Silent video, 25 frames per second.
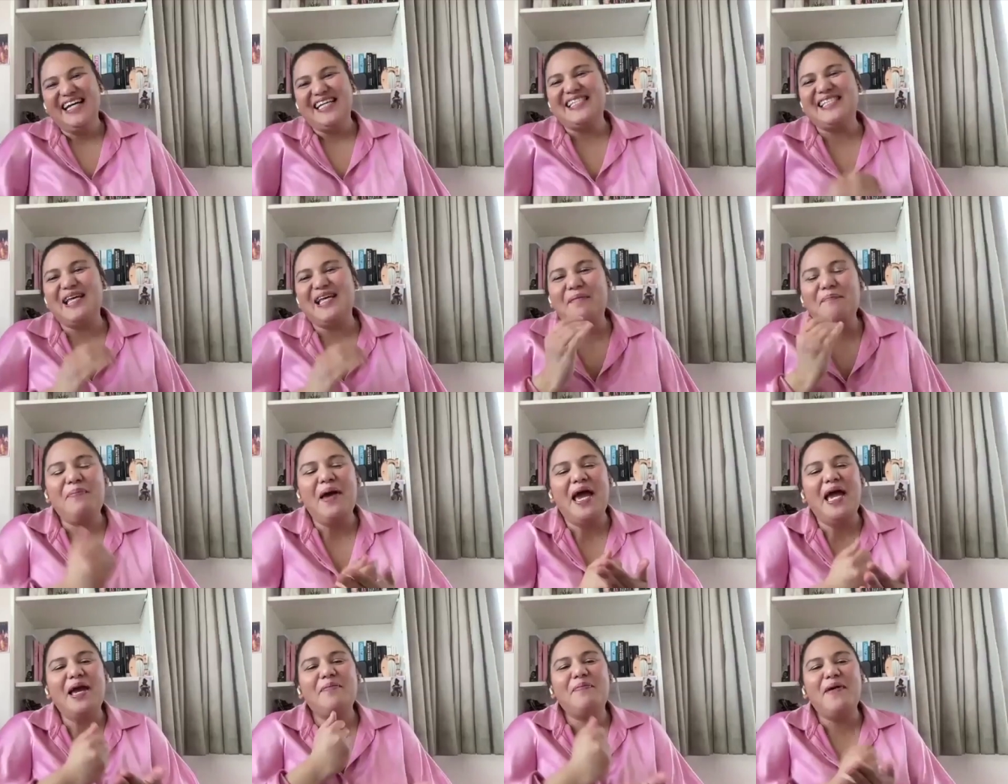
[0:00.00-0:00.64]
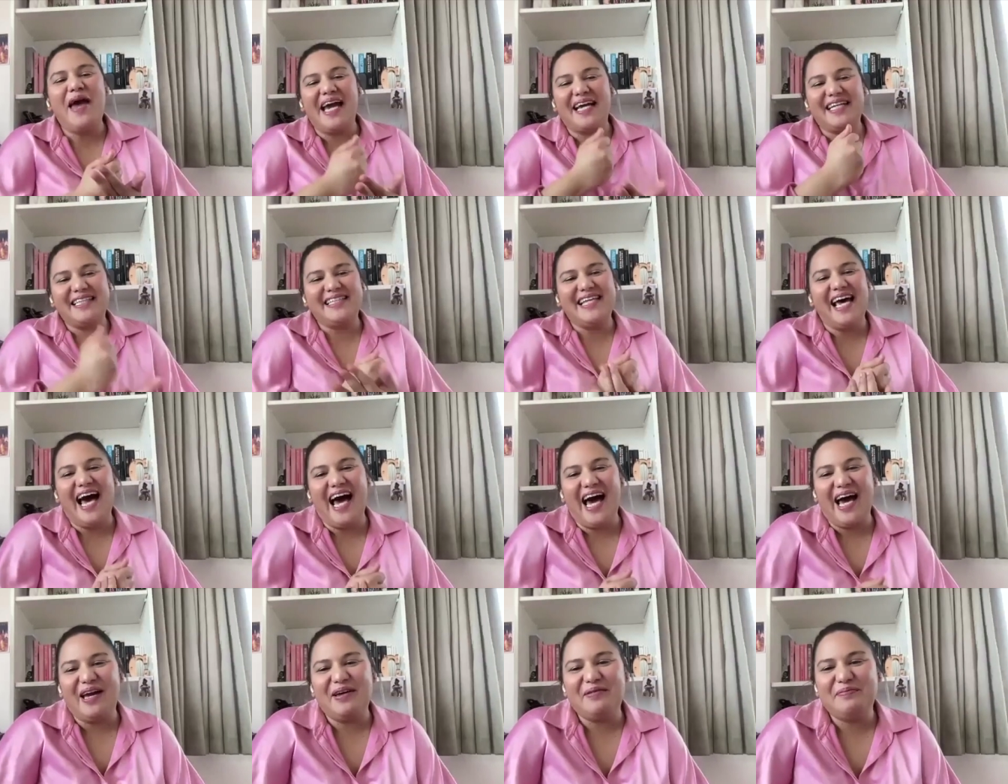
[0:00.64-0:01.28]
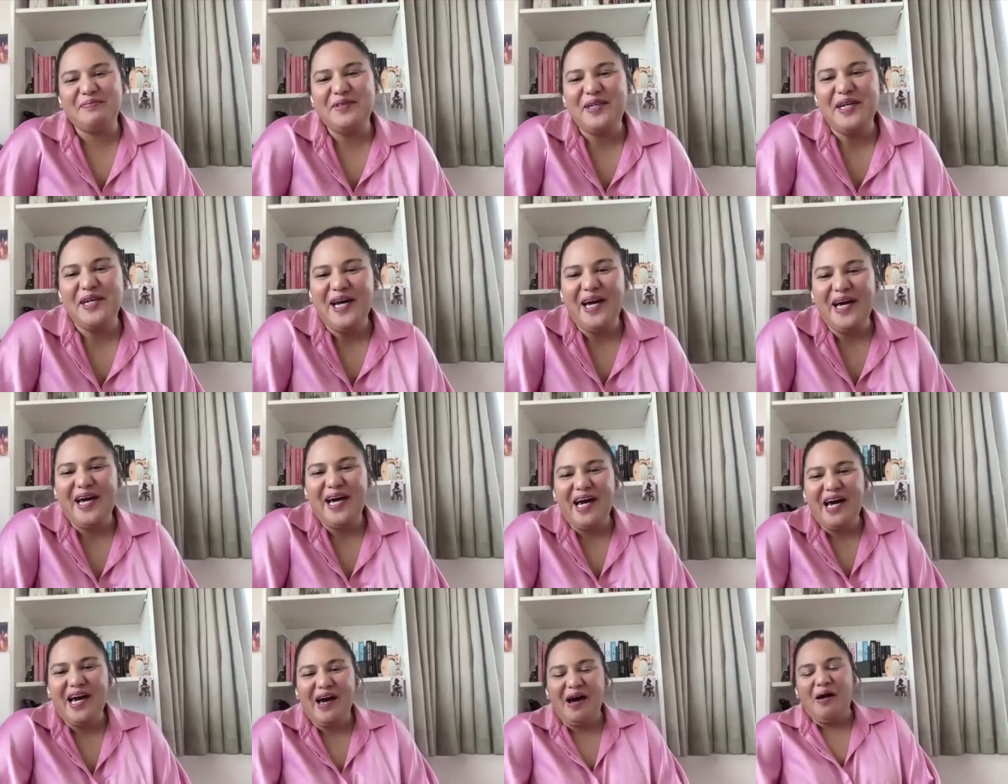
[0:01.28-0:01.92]
some payback time
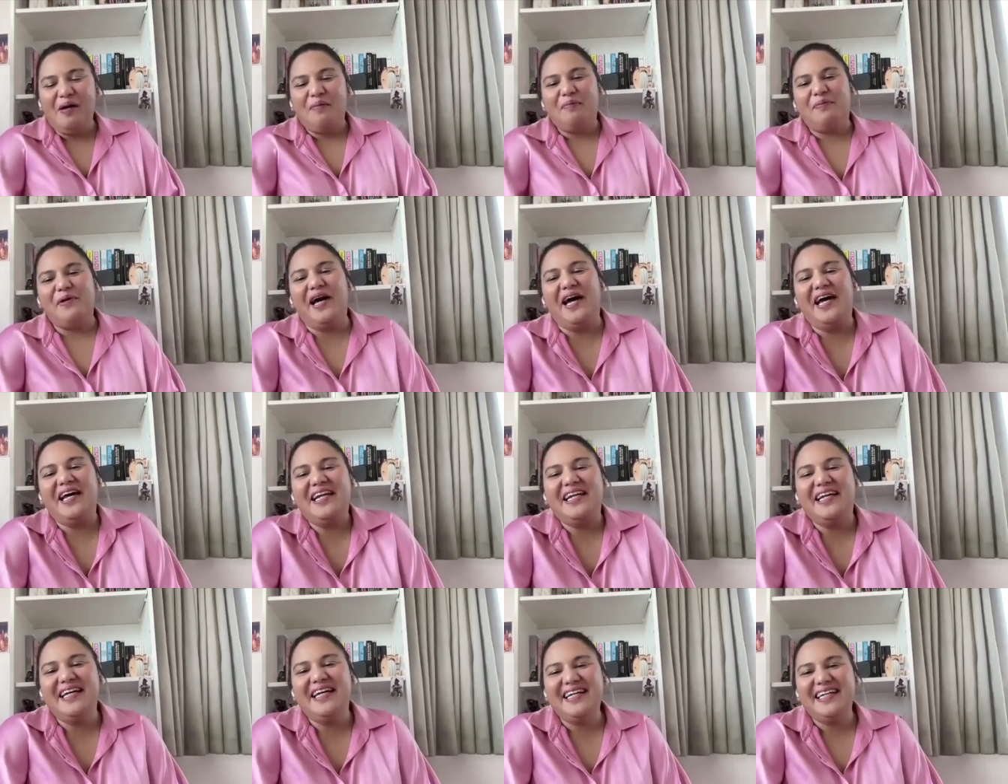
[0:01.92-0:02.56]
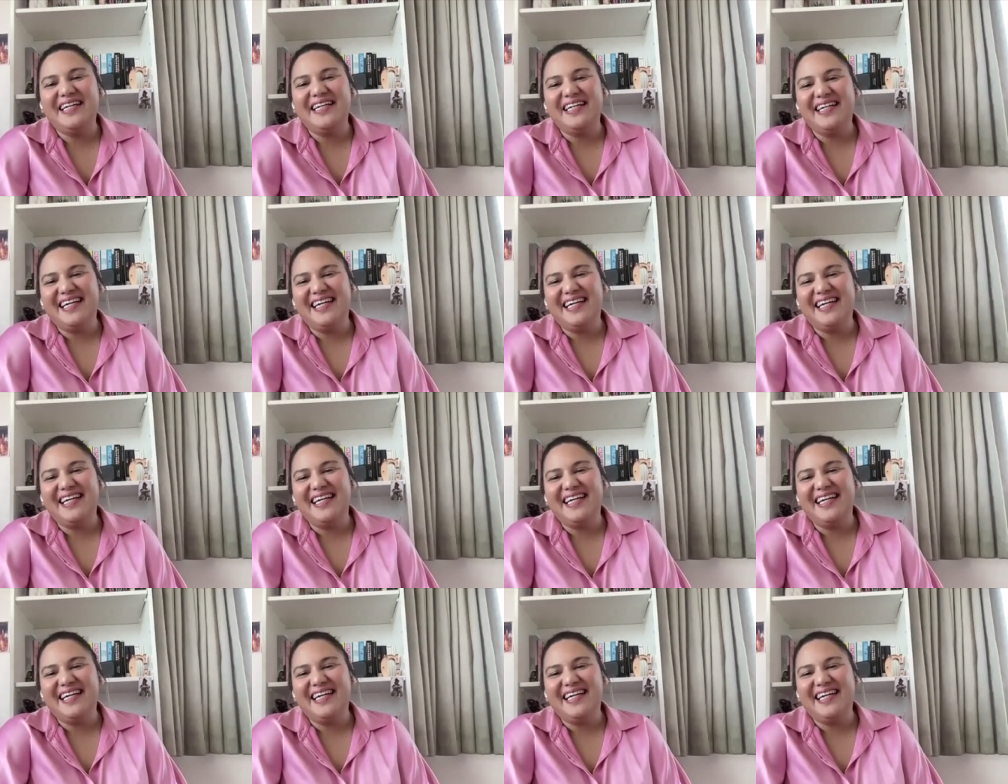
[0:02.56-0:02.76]
mm-hmm